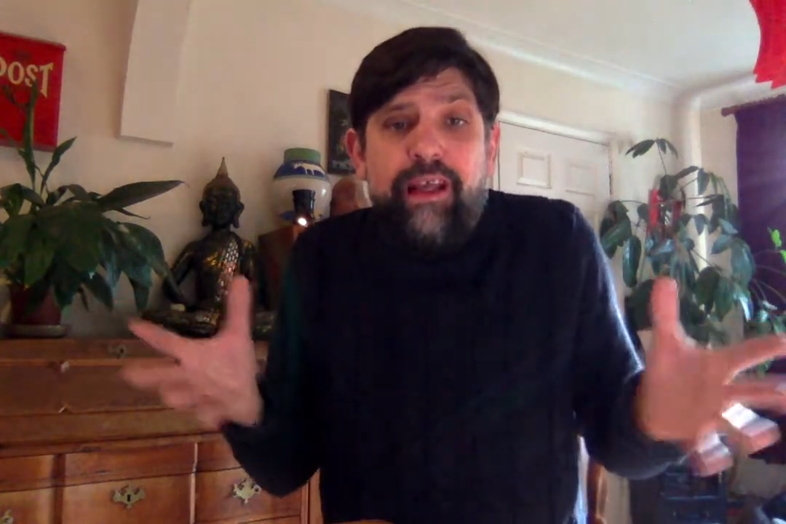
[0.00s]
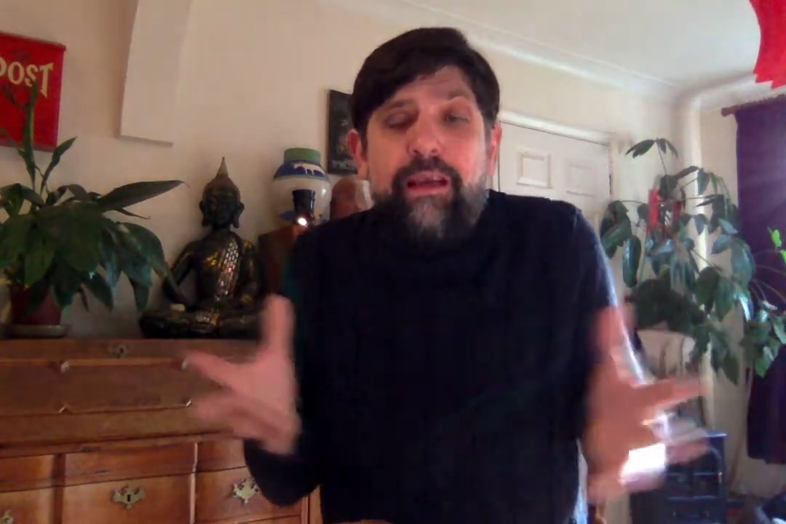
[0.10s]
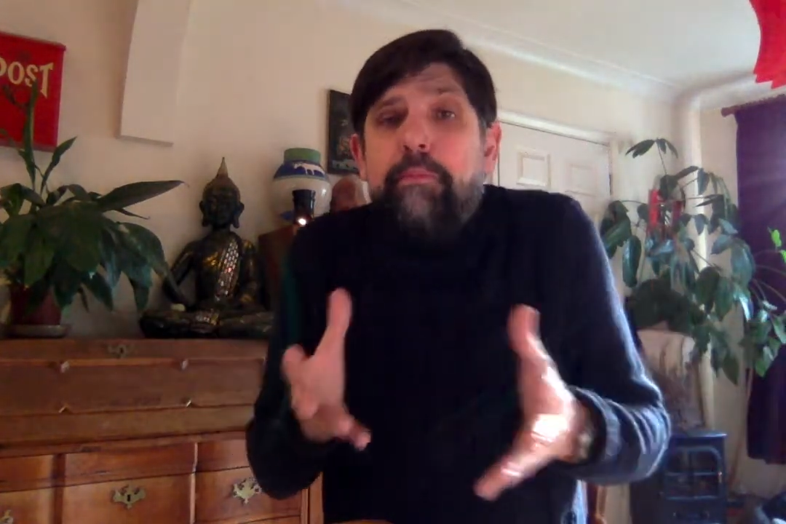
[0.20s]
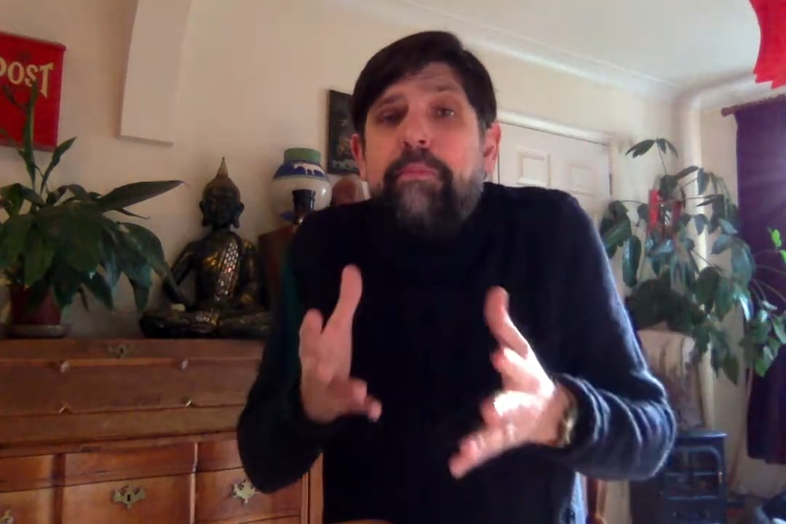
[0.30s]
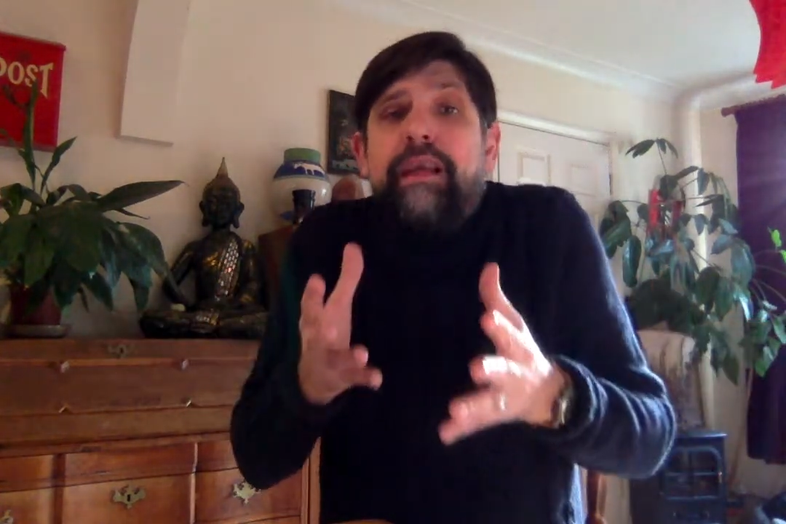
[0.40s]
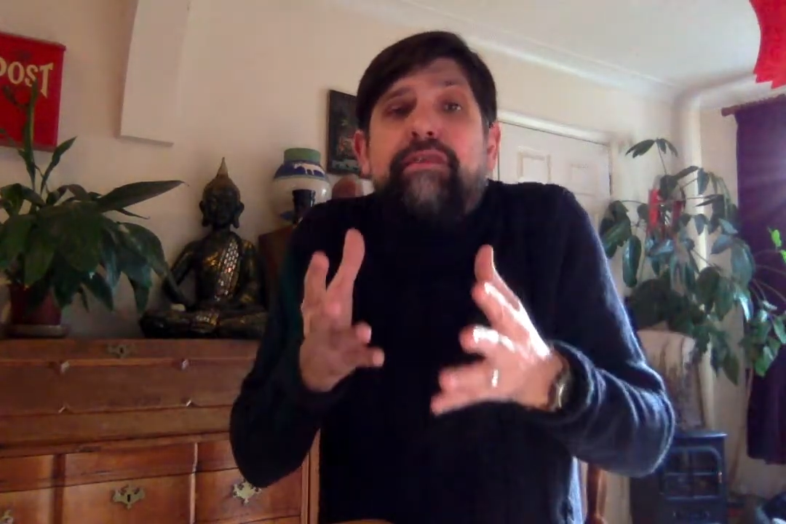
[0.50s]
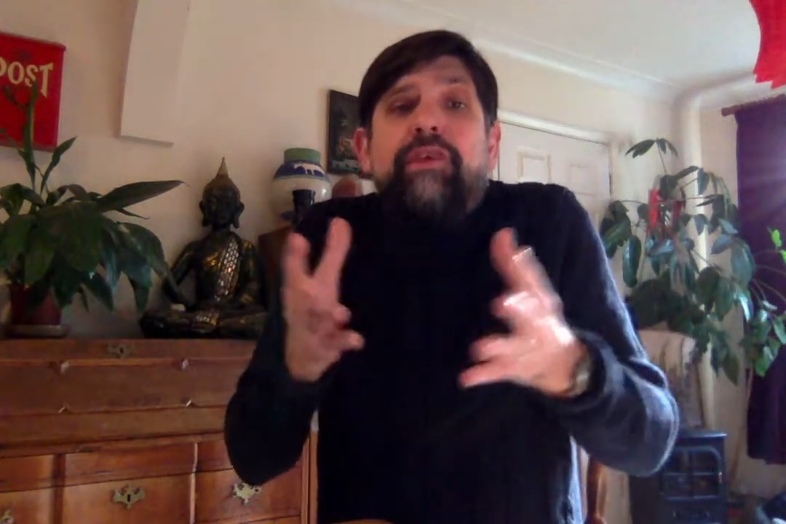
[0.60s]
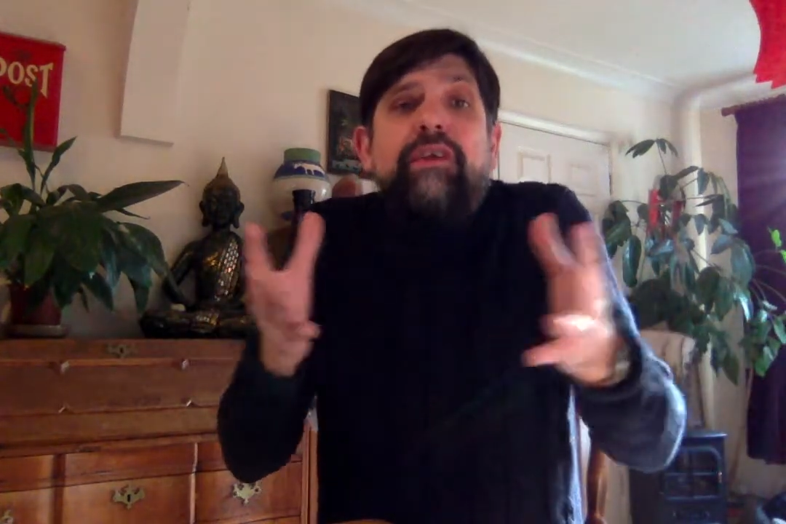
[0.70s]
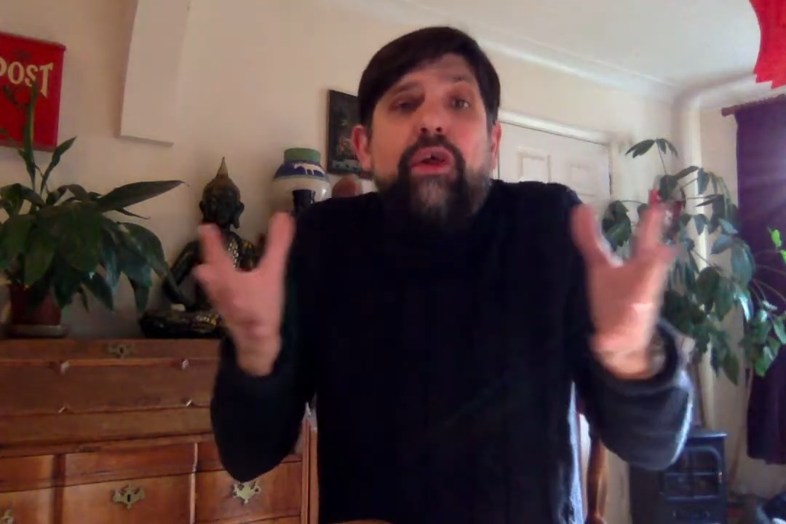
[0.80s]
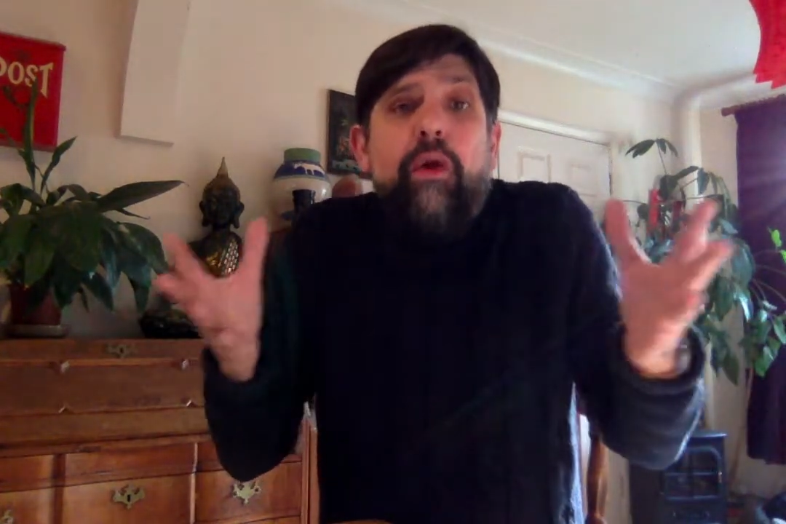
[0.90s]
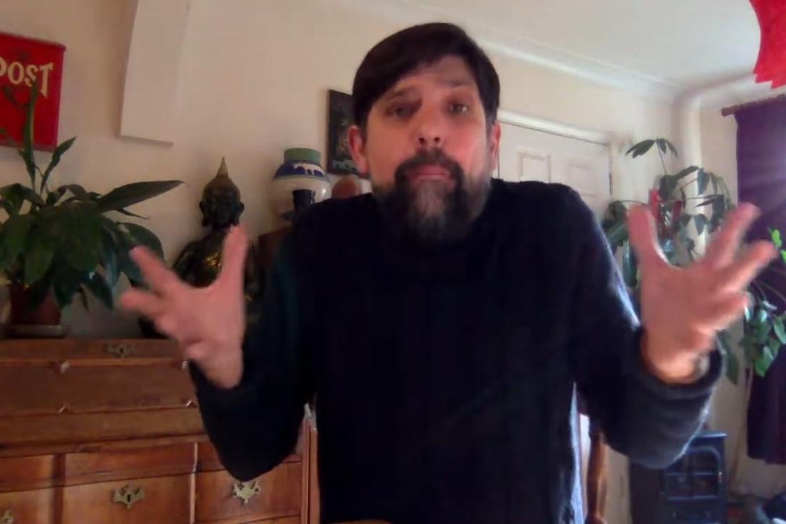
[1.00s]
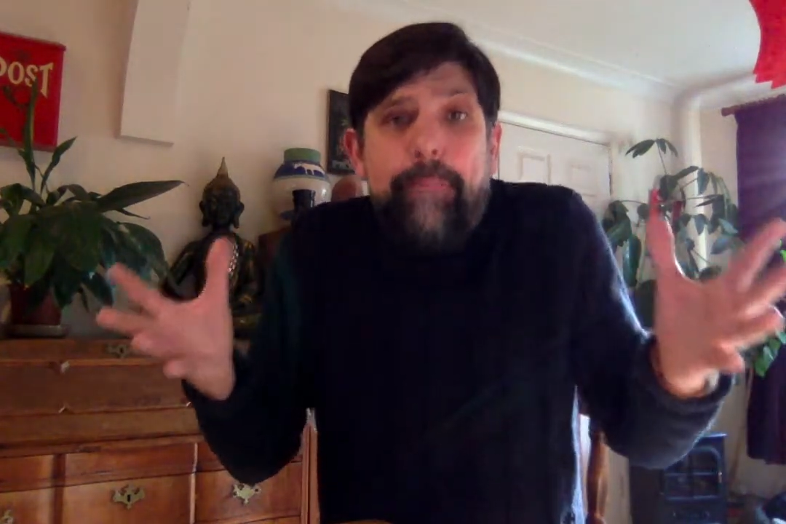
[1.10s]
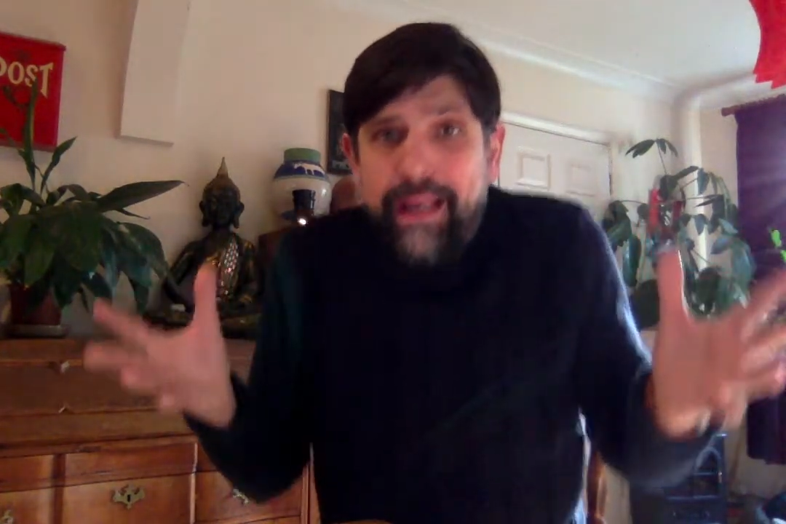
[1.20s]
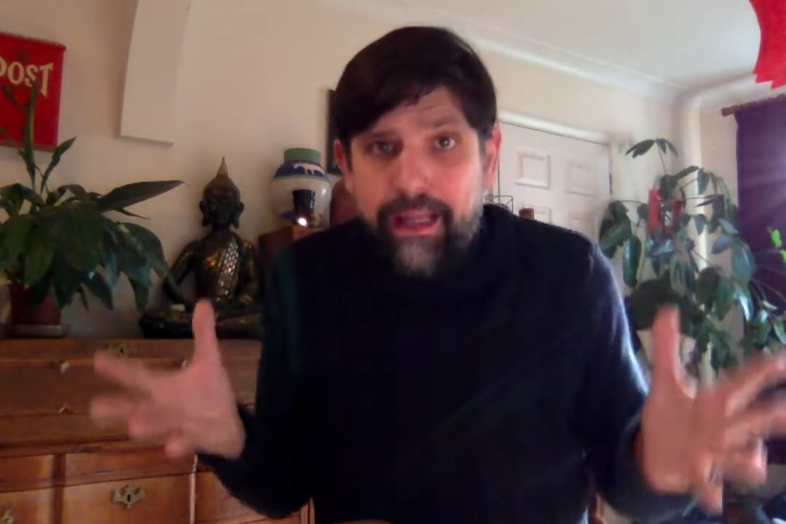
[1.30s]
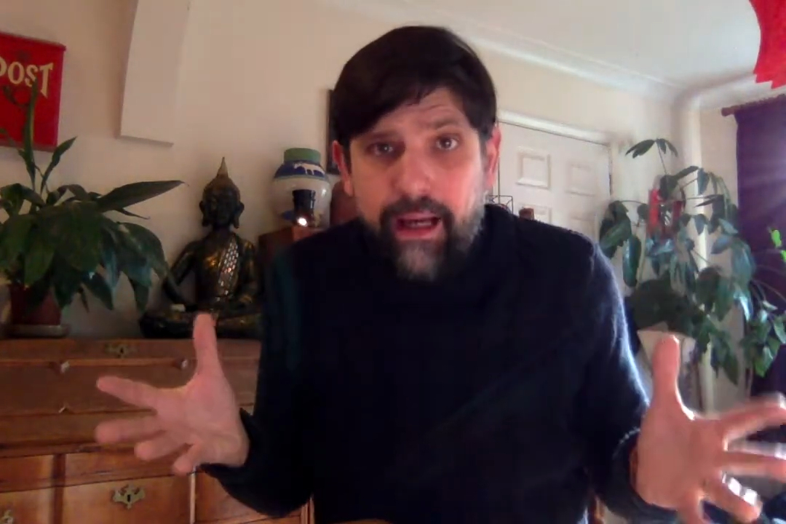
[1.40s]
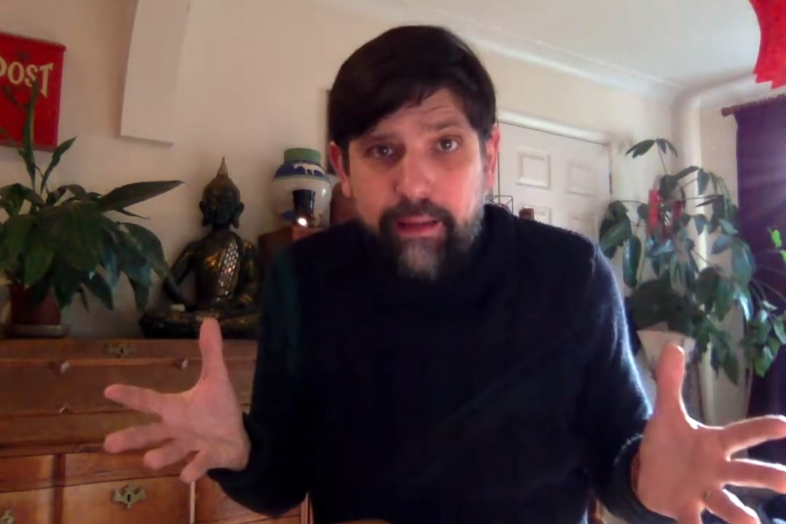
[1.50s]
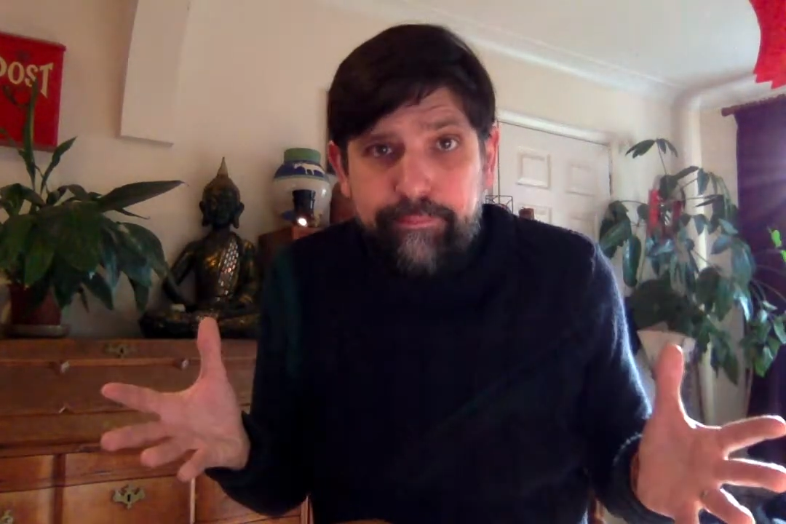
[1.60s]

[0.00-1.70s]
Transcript: It makes things a lot bigger.